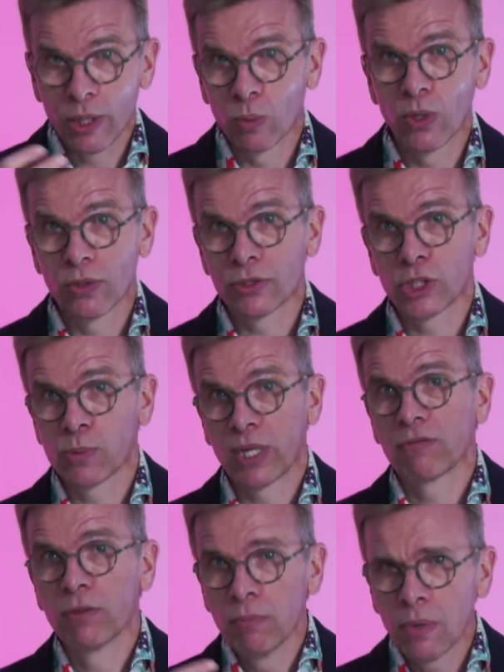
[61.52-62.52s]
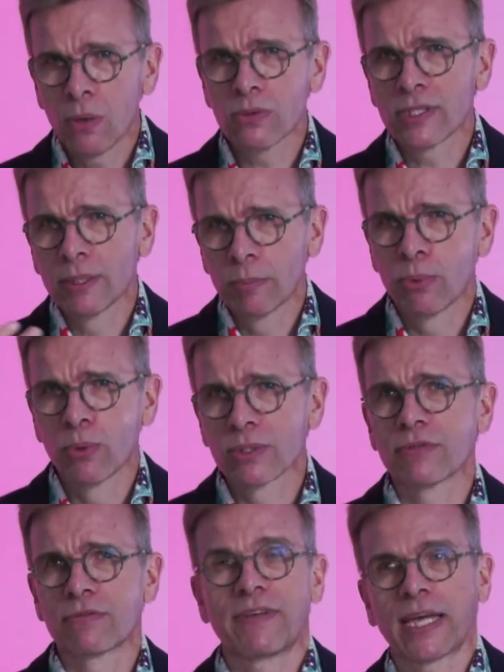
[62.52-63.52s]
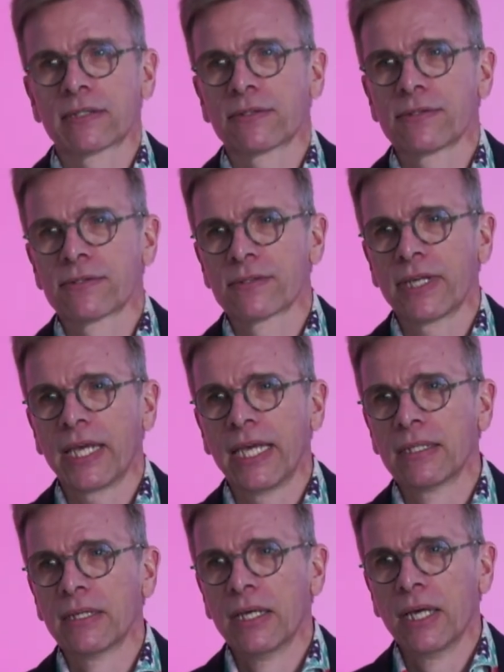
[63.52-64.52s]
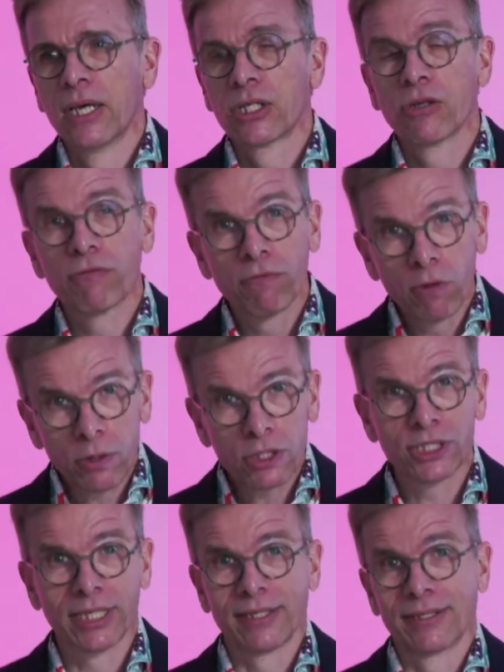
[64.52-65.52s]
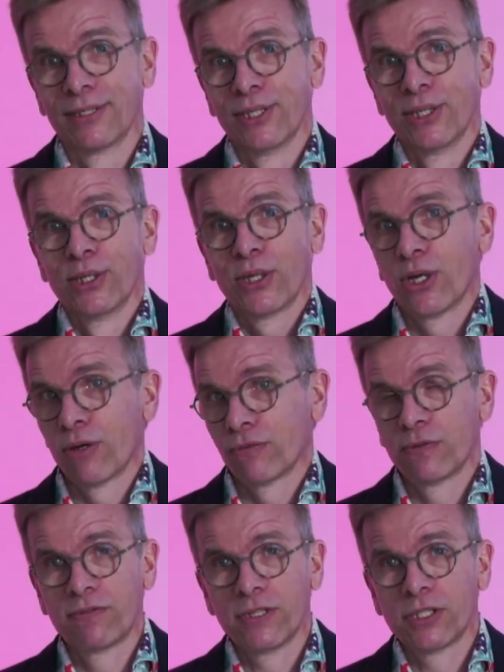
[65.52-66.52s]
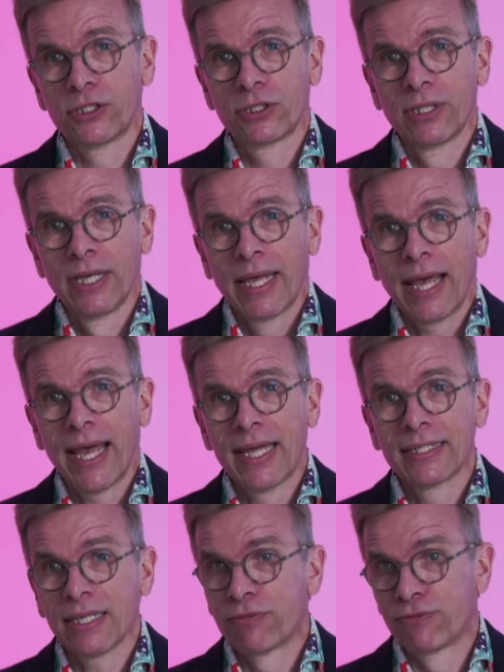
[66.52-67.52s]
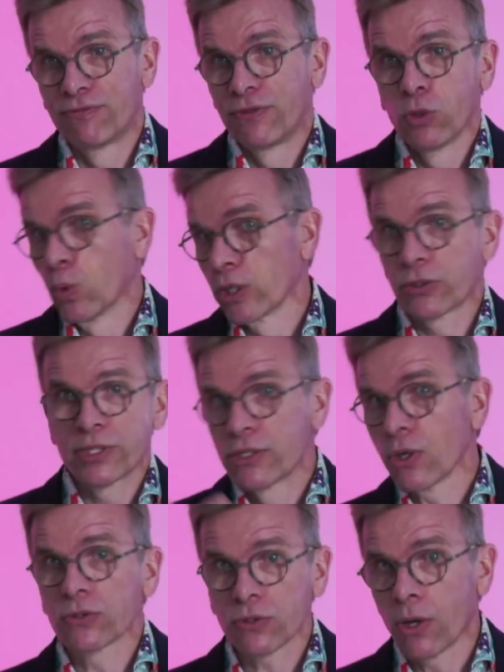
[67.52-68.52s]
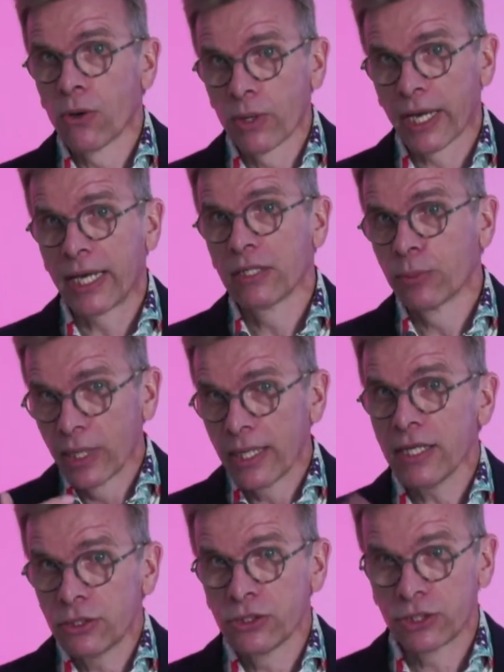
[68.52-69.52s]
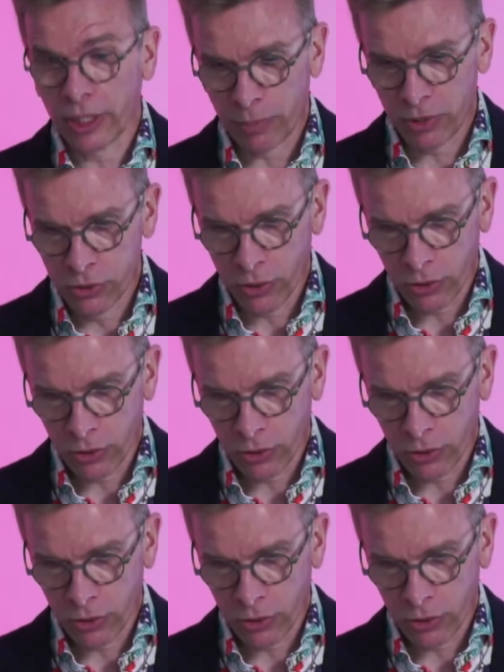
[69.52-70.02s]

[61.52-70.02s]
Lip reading: the water is one of the most important factors in the flourishing of the fish. And if the water is not okay, the relationship is not